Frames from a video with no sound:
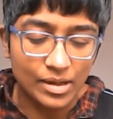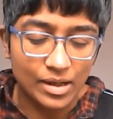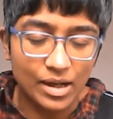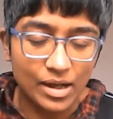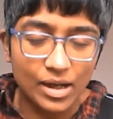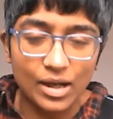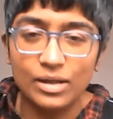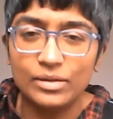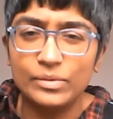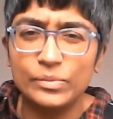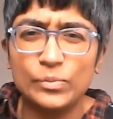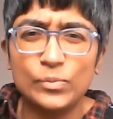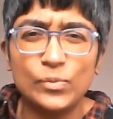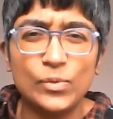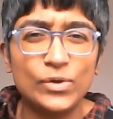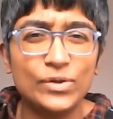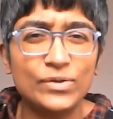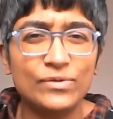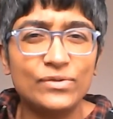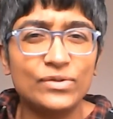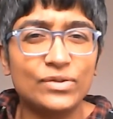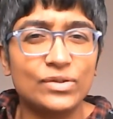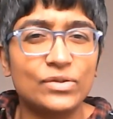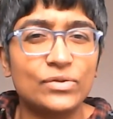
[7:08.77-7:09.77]
And one
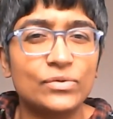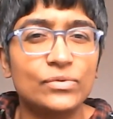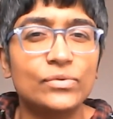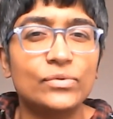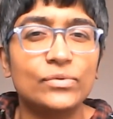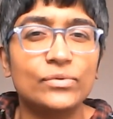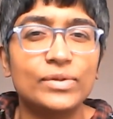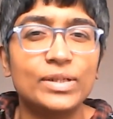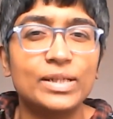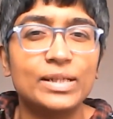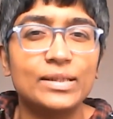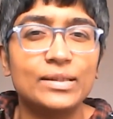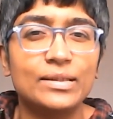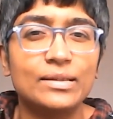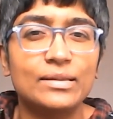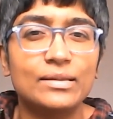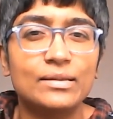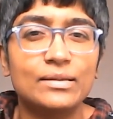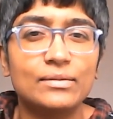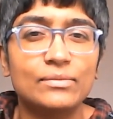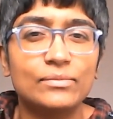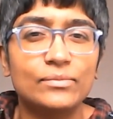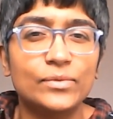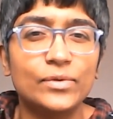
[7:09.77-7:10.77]
of the
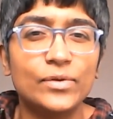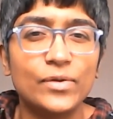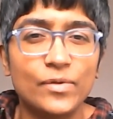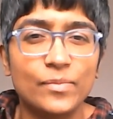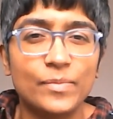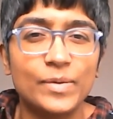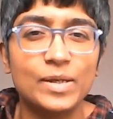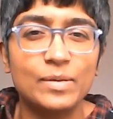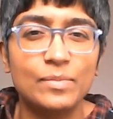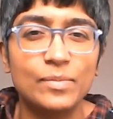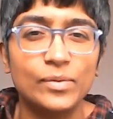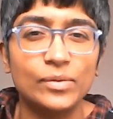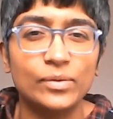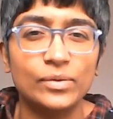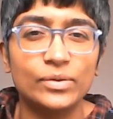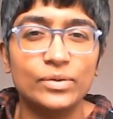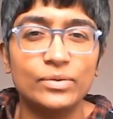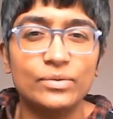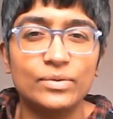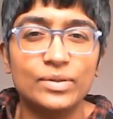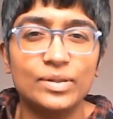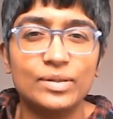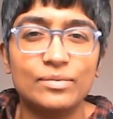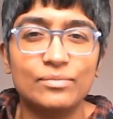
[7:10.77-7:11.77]
stories, one of the people
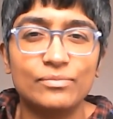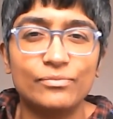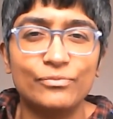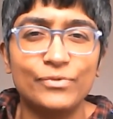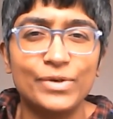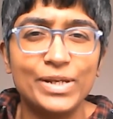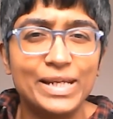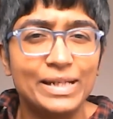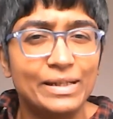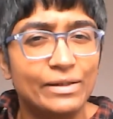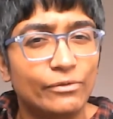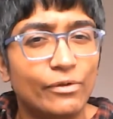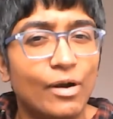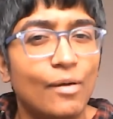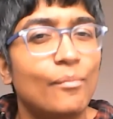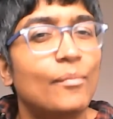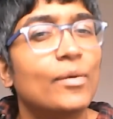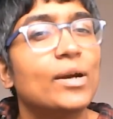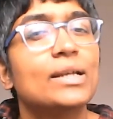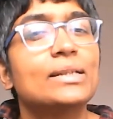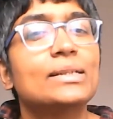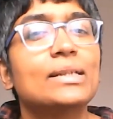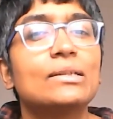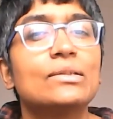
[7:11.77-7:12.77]
who's really grabbed my
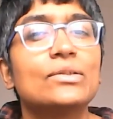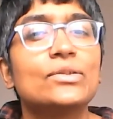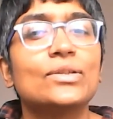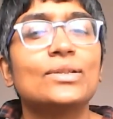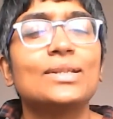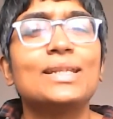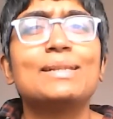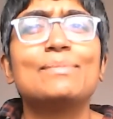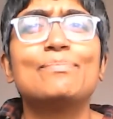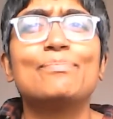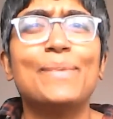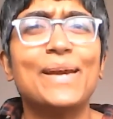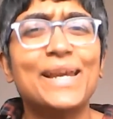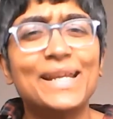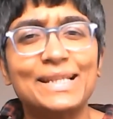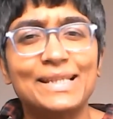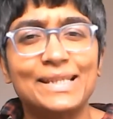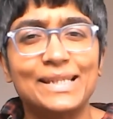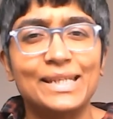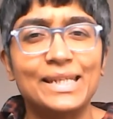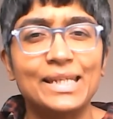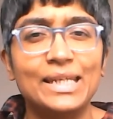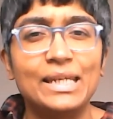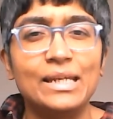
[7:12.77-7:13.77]
attention is
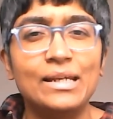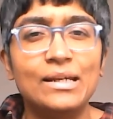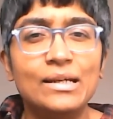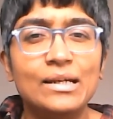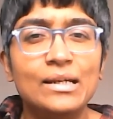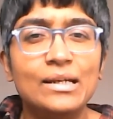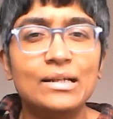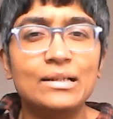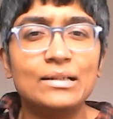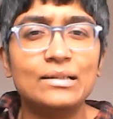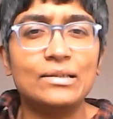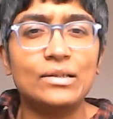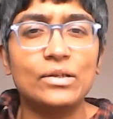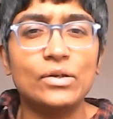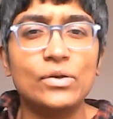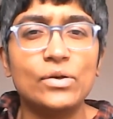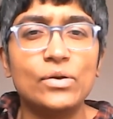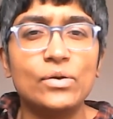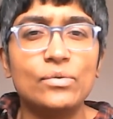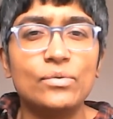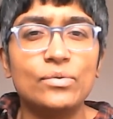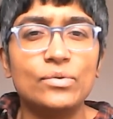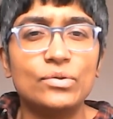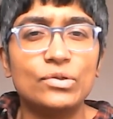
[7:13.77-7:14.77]
Betty.
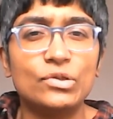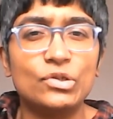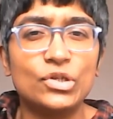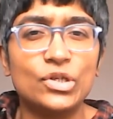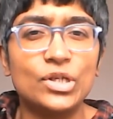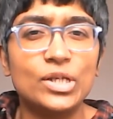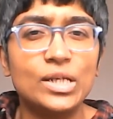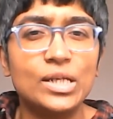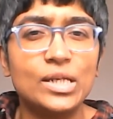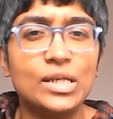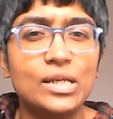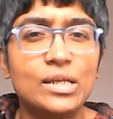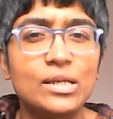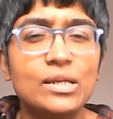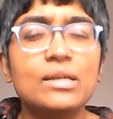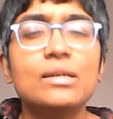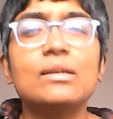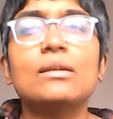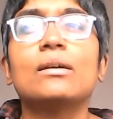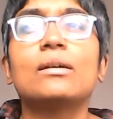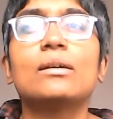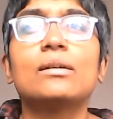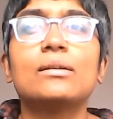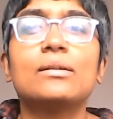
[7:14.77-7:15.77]
So she
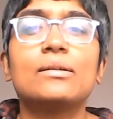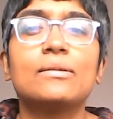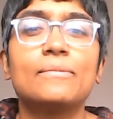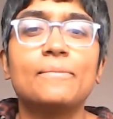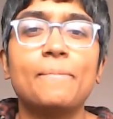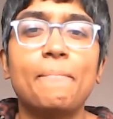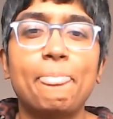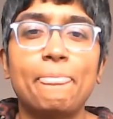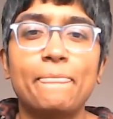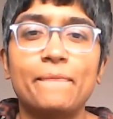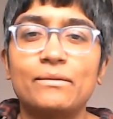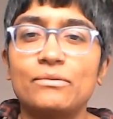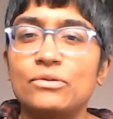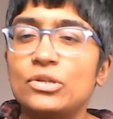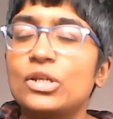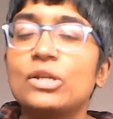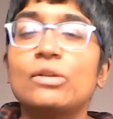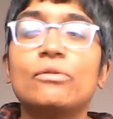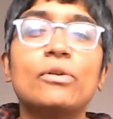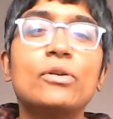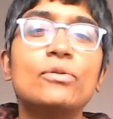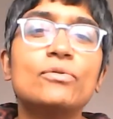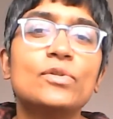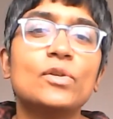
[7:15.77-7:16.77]

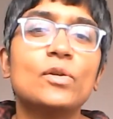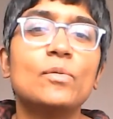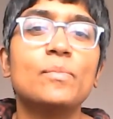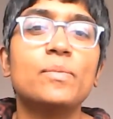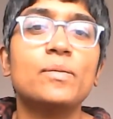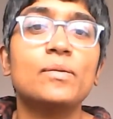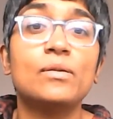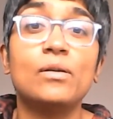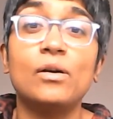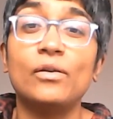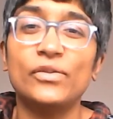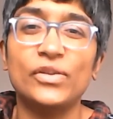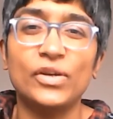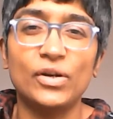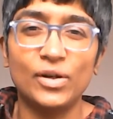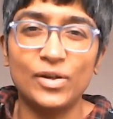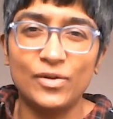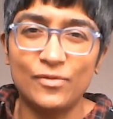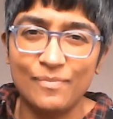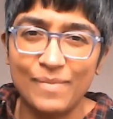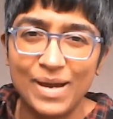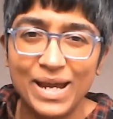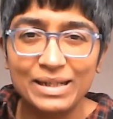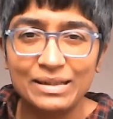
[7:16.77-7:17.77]
grows up on the Isle
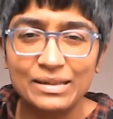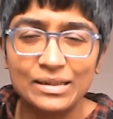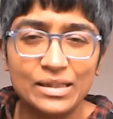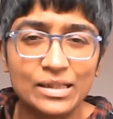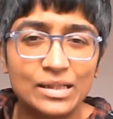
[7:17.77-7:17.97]
of Man.